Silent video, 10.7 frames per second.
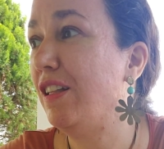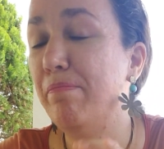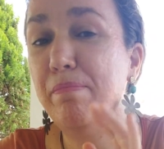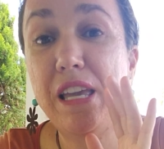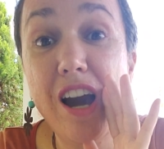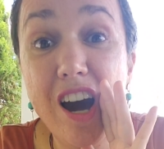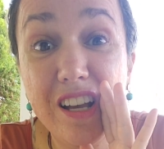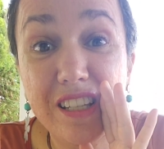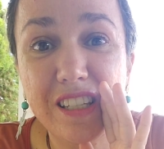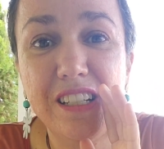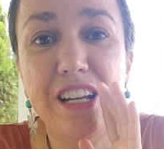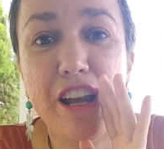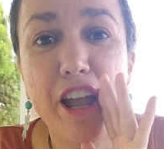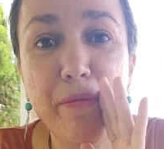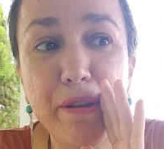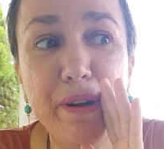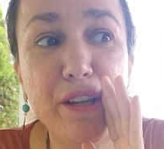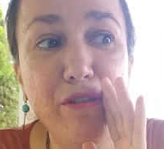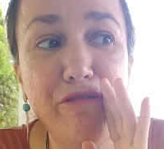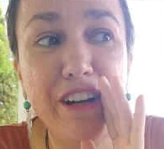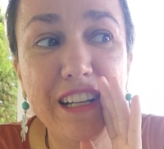Because everybody
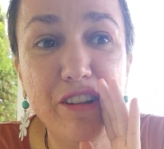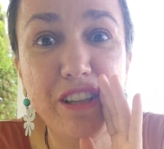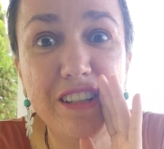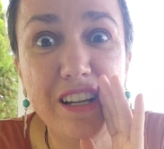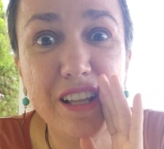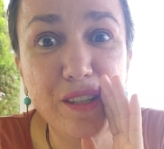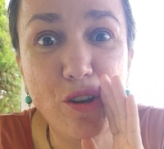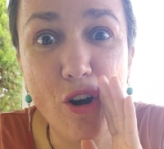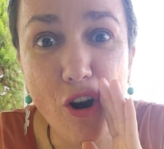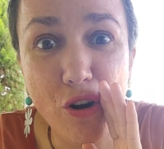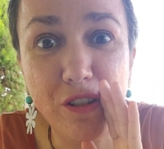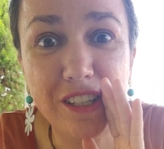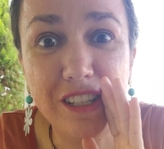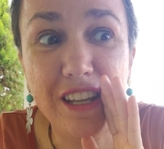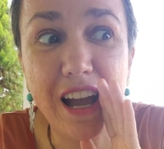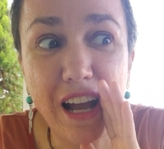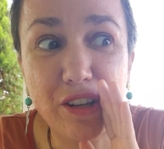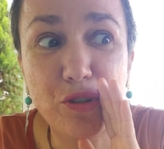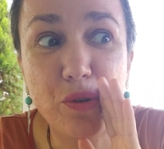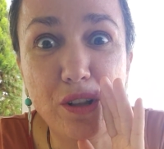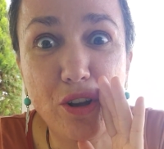will find out that there is gold in the
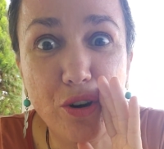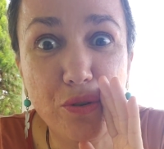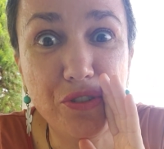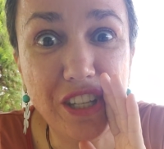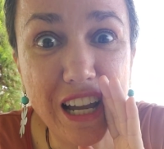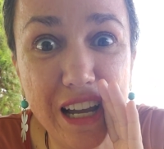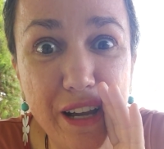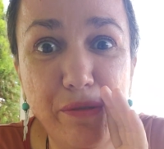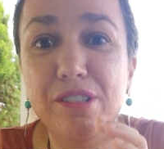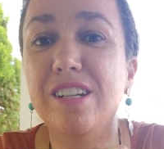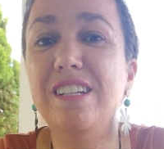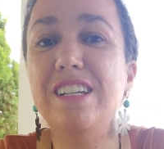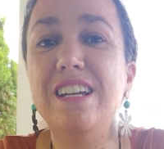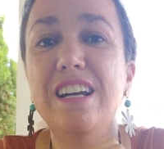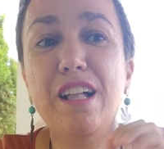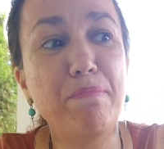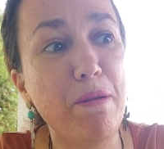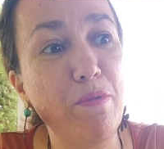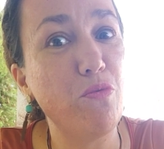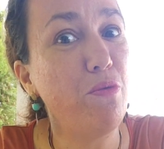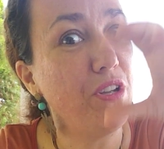actual ghost town. And
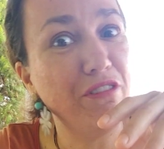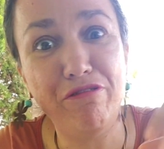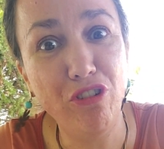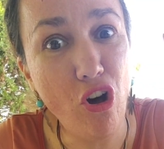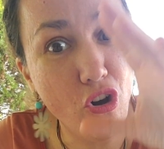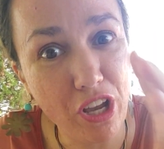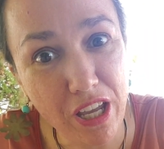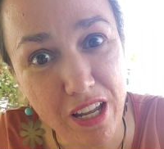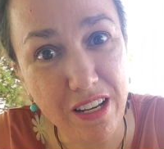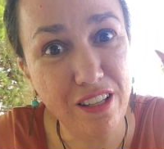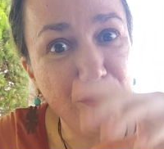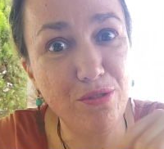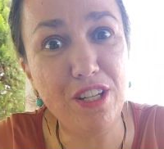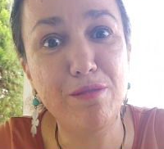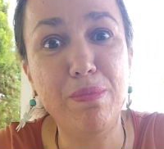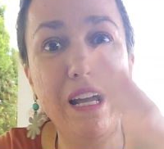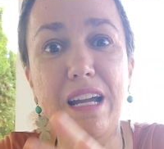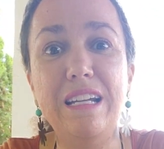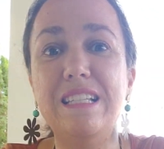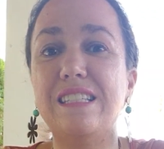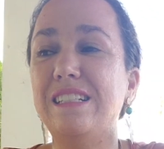people will be flocking into this
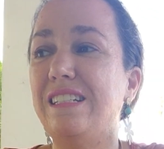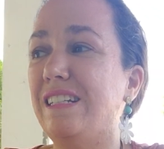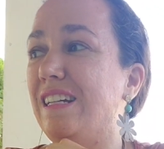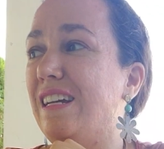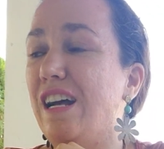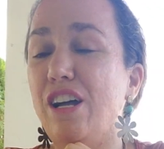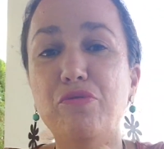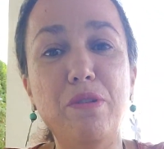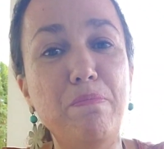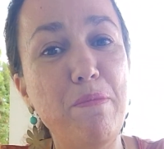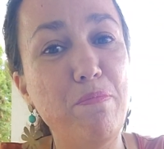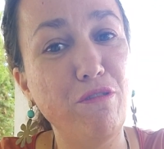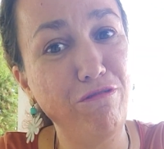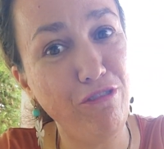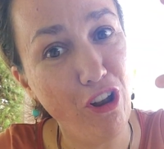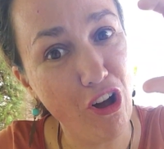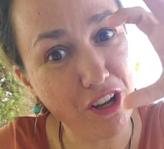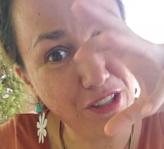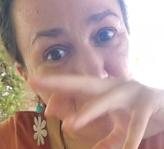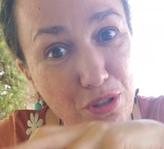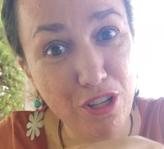place. And when people flock
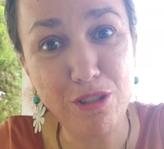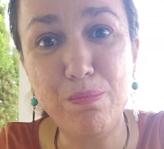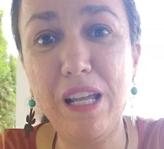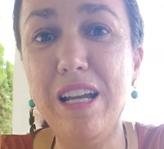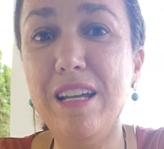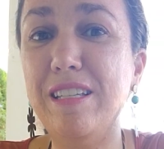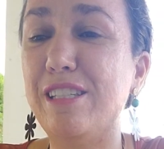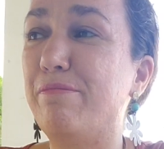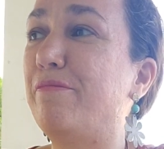into this place,